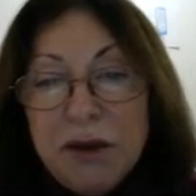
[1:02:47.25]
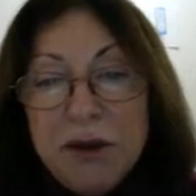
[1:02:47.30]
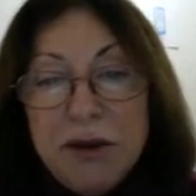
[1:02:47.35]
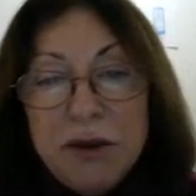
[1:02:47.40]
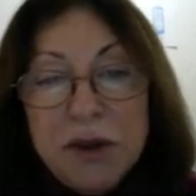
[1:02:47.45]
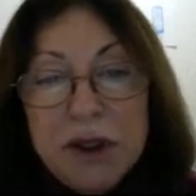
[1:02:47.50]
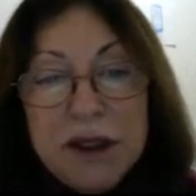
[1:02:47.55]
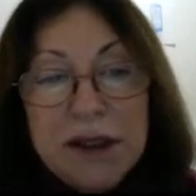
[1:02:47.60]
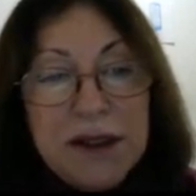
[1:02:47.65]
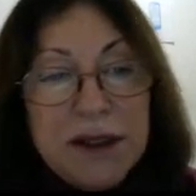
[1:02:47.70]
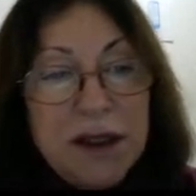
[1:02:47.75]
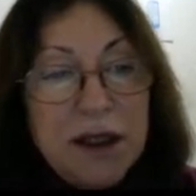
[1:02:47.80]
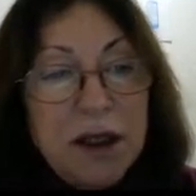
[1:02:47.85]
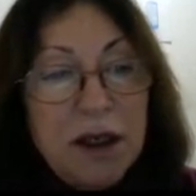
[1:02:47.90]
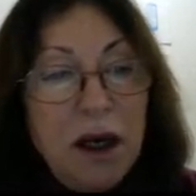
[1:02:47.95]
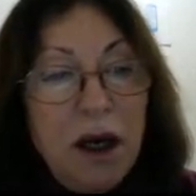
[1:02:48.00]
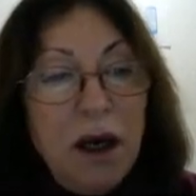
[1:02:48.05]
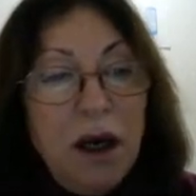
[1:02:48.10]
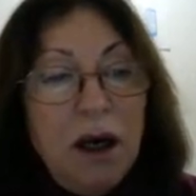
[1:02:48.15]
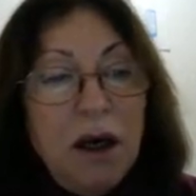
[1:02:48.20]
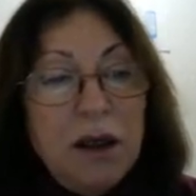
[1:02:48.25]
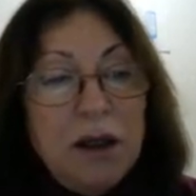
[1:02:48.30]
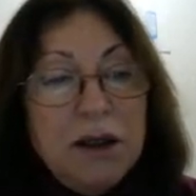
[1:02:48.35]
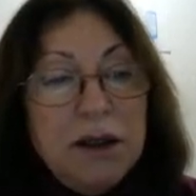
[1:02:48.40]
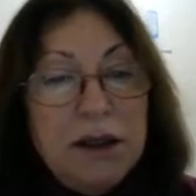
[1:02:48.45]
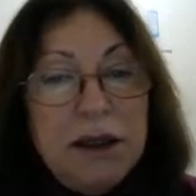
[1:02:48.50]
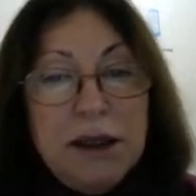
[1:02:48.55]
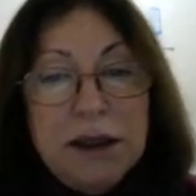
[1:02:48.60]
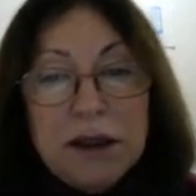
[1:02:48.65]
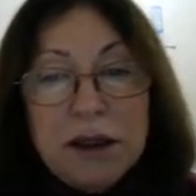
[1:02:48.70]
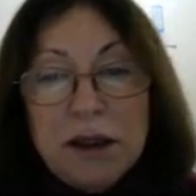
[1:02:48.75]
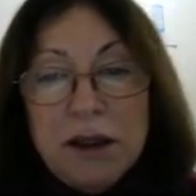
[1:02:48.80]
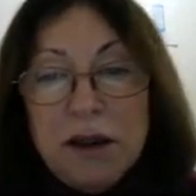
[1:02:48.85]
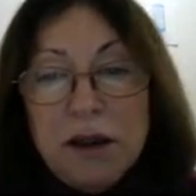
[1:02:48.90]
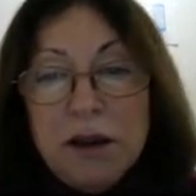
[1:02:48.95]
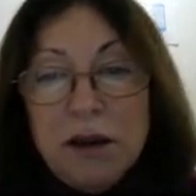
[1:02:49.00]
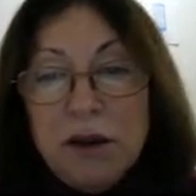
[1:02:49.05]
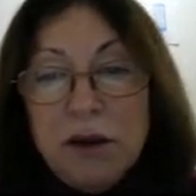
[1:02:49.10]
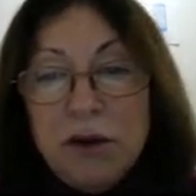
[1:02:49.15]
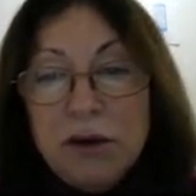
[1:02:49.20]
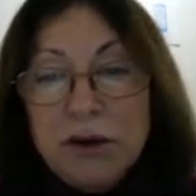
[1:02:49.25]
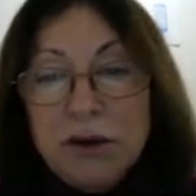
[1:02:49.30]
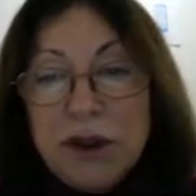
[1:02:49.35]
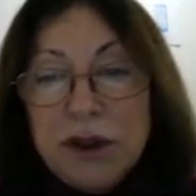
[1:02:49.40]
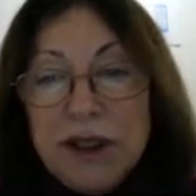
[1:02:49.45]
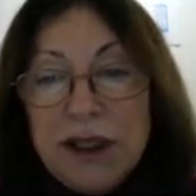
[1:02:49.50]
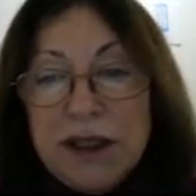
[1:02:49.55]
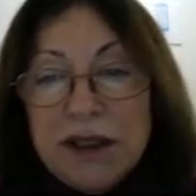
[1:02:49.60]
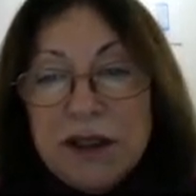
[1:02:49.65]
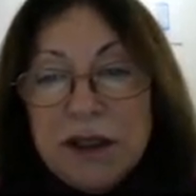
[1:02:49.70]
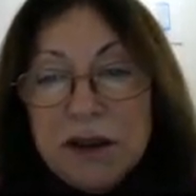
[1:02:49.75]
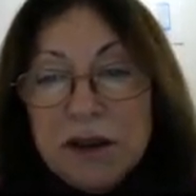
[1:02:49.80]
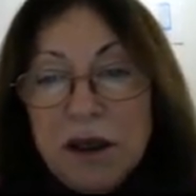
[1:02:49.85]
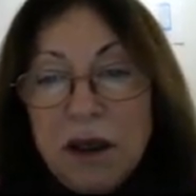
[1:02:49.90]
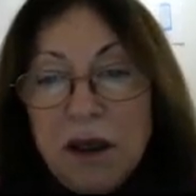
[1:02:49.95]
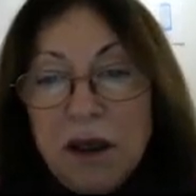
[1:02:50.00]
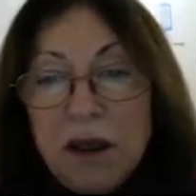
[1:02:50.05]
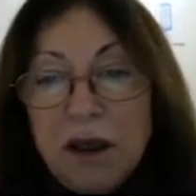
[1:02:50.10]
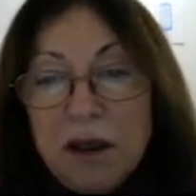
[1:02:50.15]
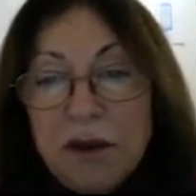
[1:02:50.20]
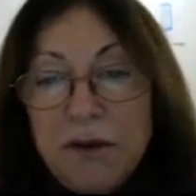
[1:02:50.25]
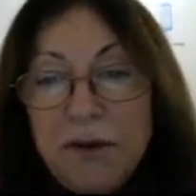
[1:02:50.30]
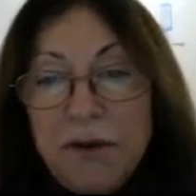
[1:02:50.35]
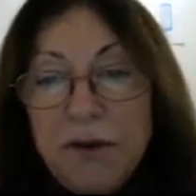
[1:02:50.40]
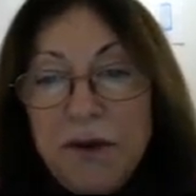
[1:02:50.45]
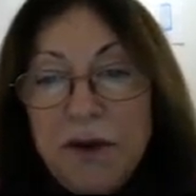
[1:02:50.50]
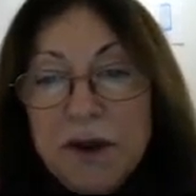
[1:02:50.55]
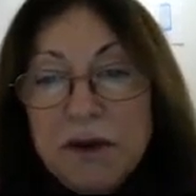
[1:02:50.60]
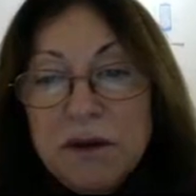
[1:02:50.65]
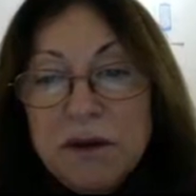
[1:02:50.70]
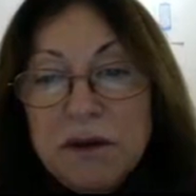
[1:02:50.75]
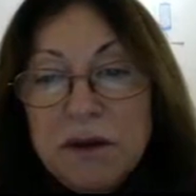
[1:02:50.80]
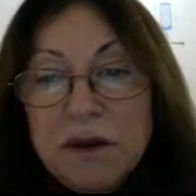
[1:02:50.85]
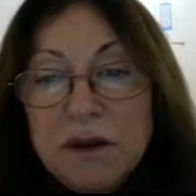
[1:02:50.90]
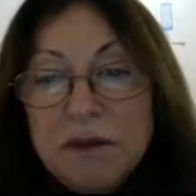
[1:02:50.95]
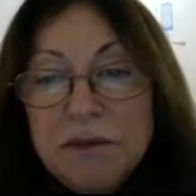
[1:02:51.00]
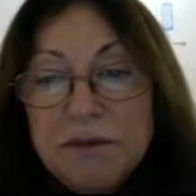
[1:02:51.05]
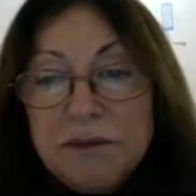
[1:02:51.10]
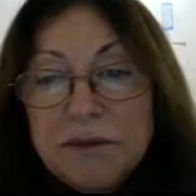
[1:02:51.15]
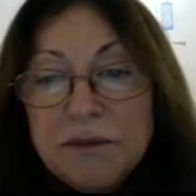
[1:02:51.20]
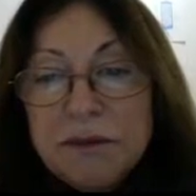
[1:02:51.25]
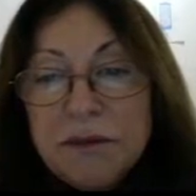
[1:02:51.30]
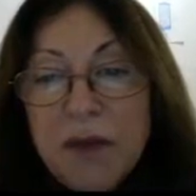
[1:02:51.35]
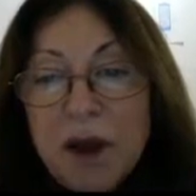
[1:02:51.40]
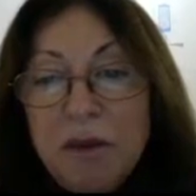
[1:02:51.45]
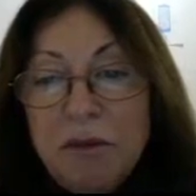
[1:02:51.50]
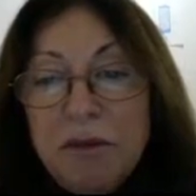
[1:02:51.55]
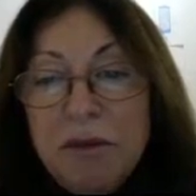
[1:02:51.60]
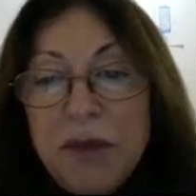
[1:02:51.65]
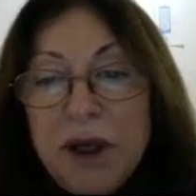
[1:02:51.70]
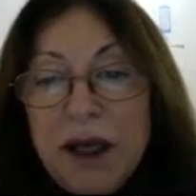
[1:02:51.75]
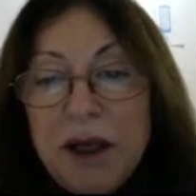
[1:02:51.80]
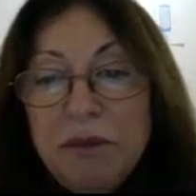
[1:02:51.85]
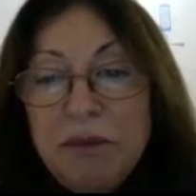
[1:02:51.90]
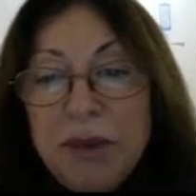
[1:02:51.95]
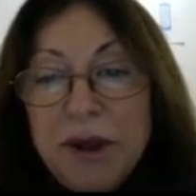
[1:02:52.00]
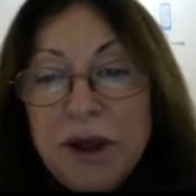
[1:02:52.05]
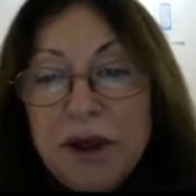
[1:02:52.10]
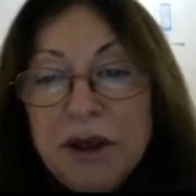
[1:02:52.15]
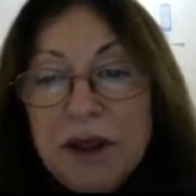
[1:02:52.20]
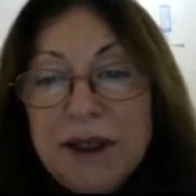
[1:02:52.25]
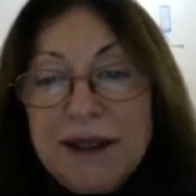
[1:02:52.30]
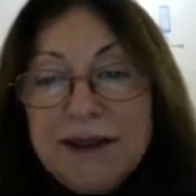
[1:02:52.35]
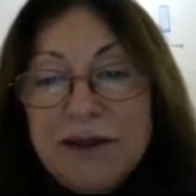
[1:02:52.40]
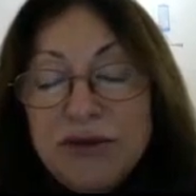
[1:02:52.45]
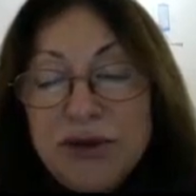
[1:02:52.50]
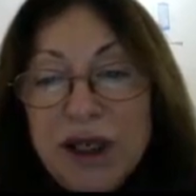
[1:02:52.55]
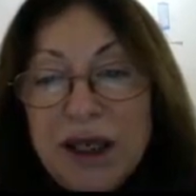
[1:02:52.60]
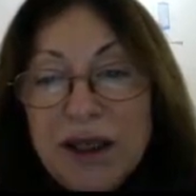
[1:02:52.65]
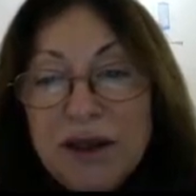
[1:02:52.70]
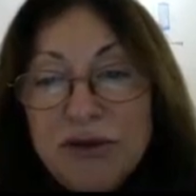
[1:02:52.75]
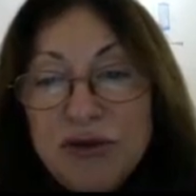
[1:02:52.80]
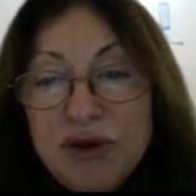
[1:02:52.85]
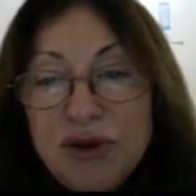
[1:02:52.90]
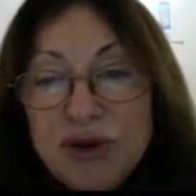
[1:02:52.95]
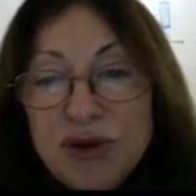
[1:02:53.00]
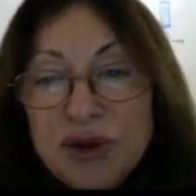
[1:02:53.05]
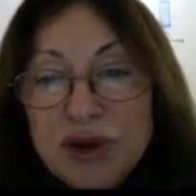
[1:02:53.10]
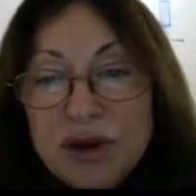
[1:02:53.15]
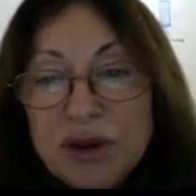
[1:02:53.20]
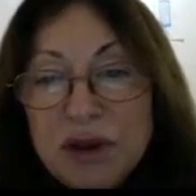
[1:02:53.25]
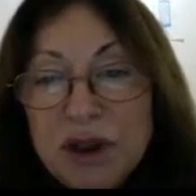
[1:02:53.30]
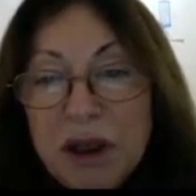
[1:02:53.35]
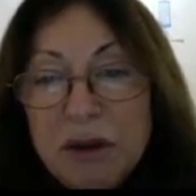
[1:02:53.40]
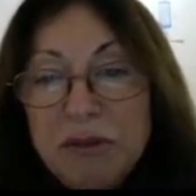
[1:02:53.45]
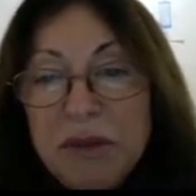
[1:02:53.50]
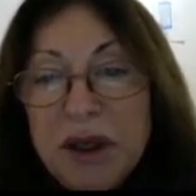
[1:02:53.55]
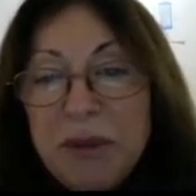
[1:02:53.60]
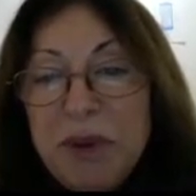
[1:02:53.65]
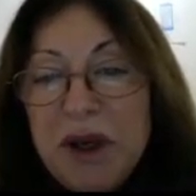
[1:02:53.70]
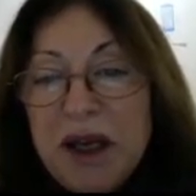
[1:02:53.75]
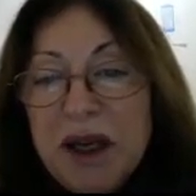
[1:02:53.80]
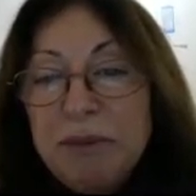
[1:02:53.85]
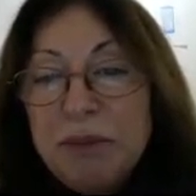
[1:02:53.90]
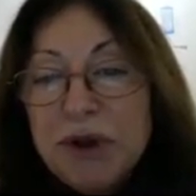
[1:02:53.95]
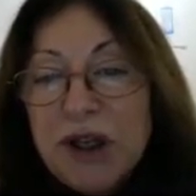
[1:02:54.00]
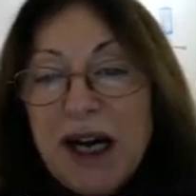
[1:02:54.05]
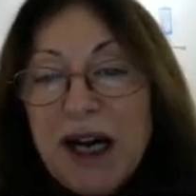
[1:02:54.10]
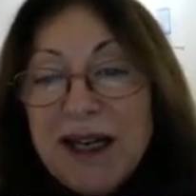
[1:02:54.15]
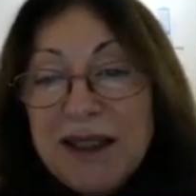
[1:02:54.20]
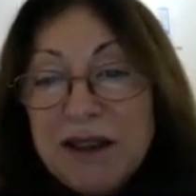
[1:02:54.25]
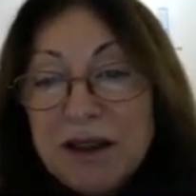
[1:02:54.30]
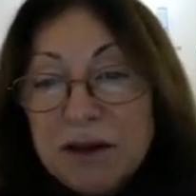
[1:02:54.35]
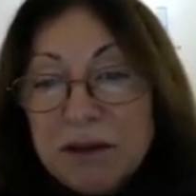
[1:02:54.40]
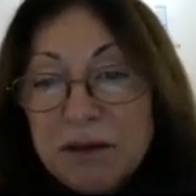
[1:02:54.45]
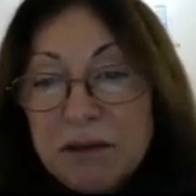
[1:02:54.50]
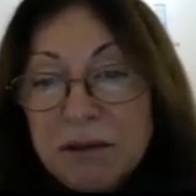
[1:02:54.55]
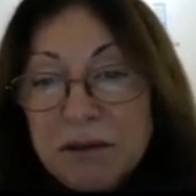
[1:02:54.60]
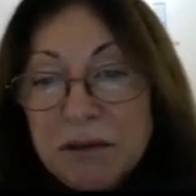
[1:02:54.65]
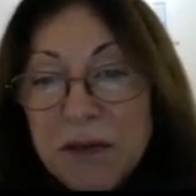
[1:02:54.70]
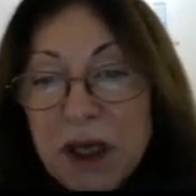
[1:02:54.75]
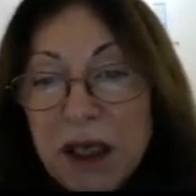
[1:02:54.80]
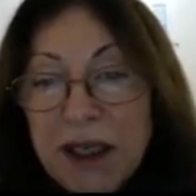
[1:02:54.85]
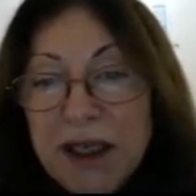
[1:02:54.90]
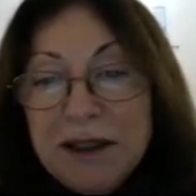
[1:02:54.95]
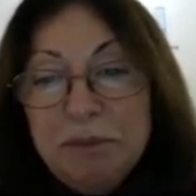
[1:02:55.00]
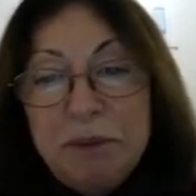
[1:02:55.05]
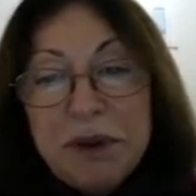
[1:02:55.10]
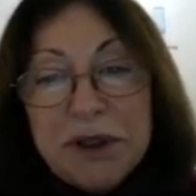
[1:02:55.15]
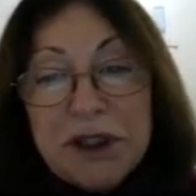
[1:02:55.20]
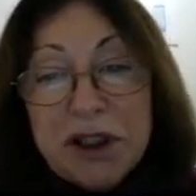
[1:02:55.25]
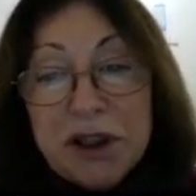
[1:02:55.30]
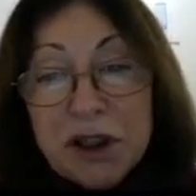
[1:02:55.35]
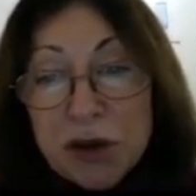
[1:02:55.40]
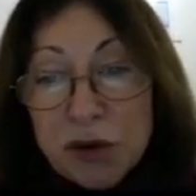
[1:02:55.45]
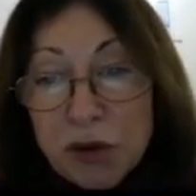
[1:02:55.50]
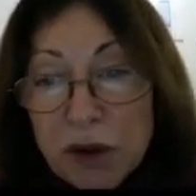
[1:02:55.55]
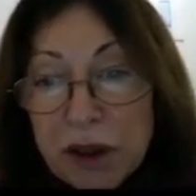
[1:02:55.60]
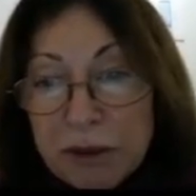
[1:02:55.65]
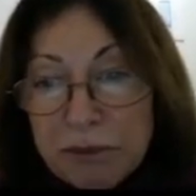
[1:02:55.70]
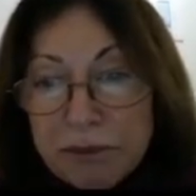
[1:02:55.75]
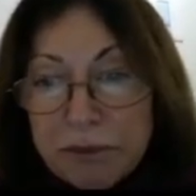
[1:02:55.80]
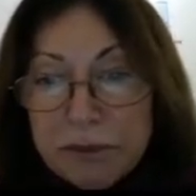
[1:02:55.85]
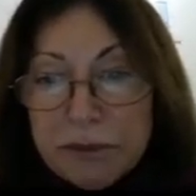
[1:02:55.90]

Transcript: You can see that alternating field may be arranged, may be applied in particular